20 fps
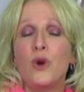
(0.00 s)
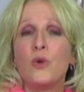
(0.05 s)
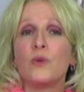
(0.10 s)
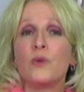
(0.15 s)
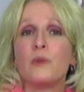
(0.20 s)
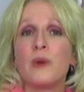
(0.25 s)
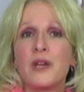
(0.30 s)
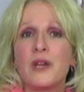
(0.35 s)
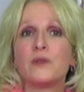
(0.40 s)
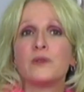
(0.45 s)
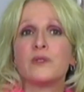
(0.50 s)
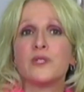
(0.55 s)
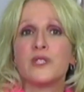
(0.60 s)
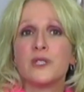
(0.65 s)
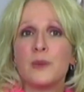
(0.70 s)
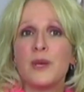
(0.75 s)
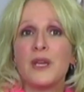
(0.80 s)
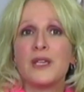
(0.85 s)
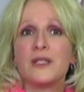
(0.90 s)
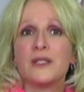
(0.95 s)
my own
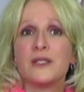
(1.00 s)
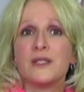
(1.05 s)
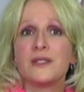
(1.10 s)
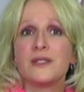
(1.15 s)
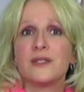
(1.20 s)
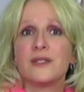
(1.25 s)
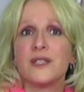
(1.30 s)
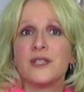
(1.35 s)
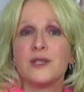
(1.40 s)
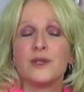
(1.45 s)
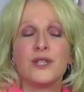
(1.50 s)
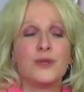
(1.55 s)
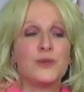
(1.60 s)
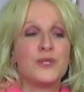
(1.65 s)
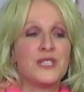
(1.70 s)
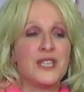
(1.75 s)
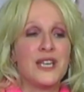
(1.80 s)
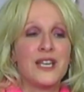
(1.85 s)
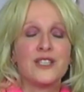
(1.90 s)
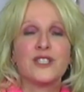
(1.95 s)
space. He would
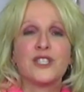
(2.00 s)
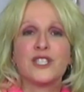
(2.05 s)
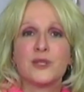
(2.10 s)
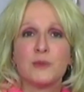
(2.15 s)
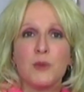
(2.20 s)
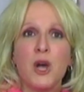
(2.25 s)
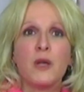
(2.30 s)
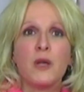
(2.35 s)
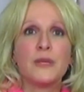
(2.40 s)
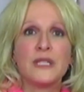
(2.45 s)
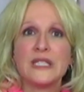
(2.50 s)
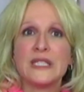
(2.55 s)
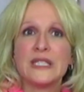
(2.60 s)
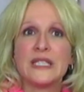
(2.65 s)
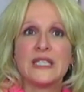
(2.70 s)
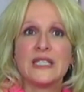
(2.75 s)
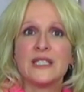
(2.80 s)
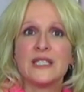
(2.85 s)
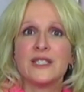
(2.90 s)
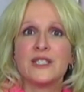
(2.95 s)
say, as a small
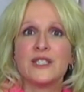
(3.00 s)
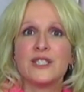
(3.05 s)
business,